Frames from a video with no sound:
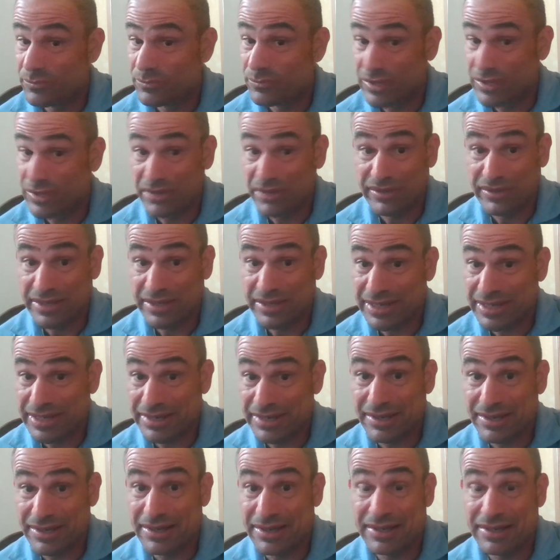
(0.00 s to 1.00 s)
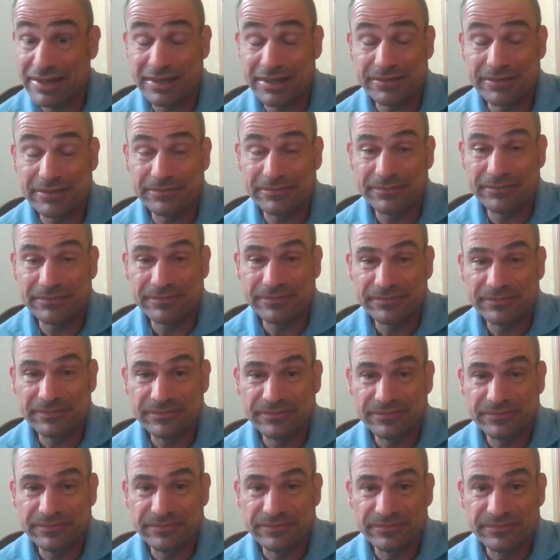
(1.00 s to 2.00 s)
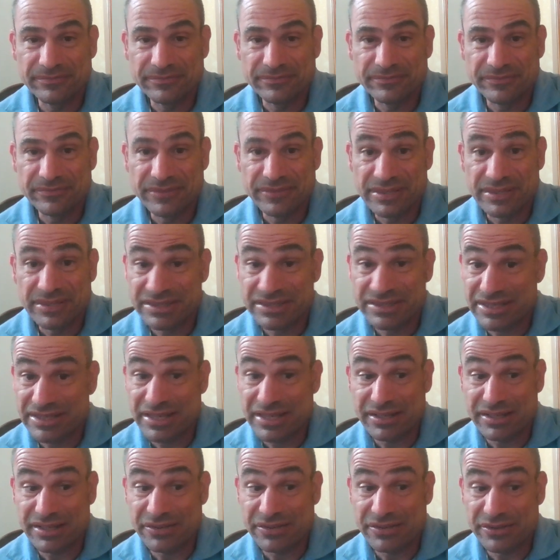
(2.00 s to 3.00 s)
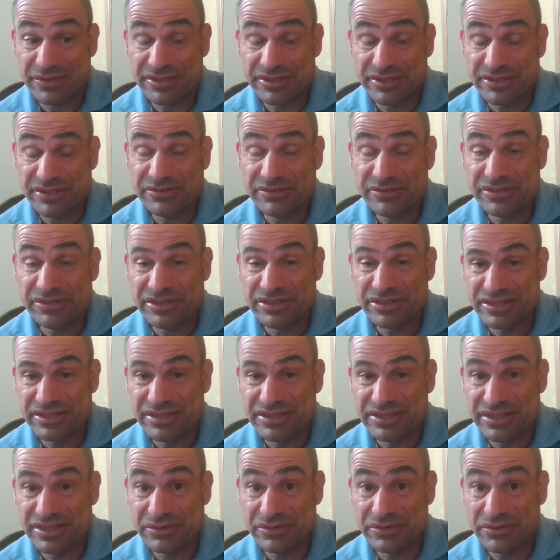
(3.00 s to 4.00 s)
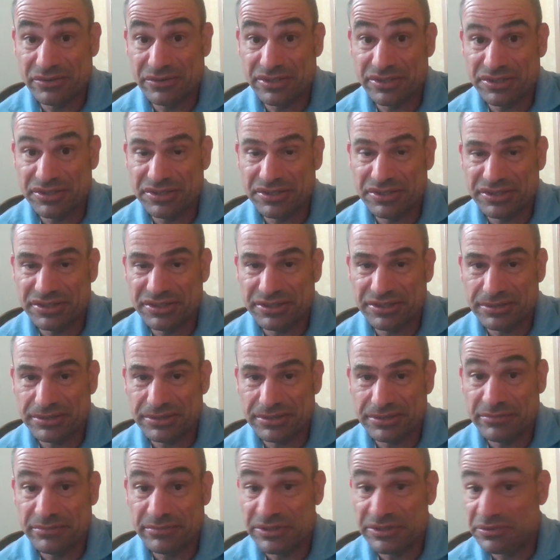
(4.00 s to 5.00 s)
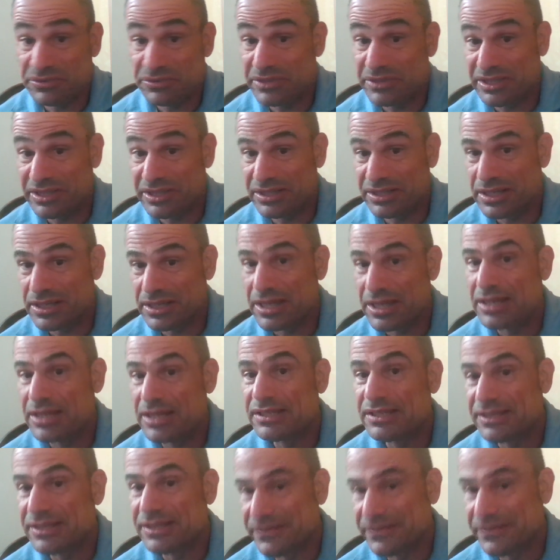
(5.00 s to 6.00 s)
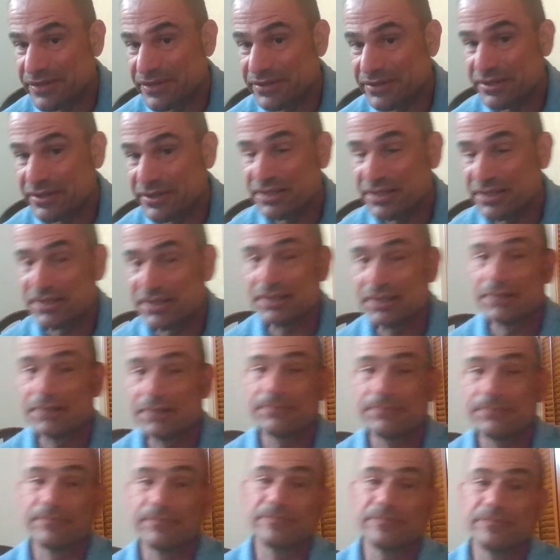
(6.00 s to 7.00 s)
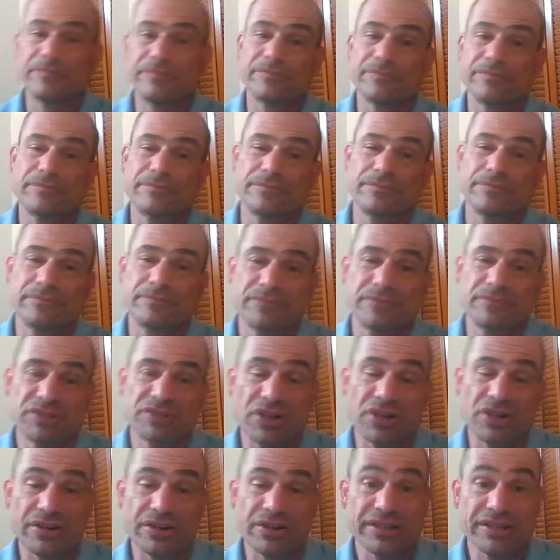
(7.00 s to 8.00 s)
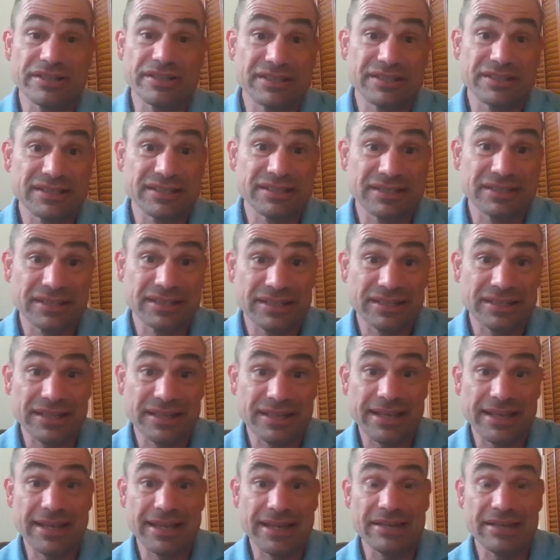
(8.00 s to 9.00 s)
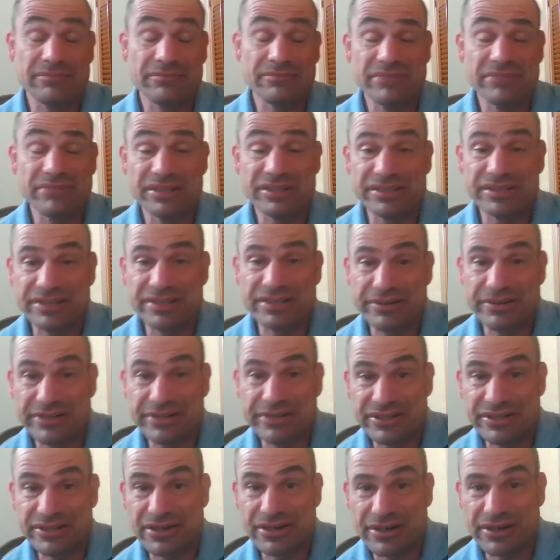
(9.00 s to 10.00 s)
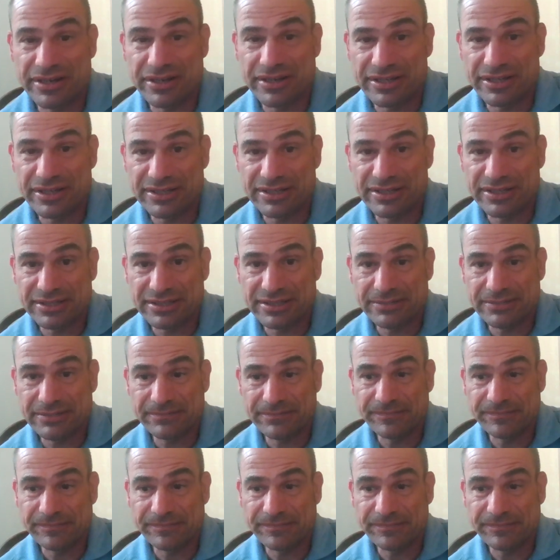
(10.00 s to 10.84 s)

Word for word: Well, an AI is not going to distinguish between civilian targets and military targets.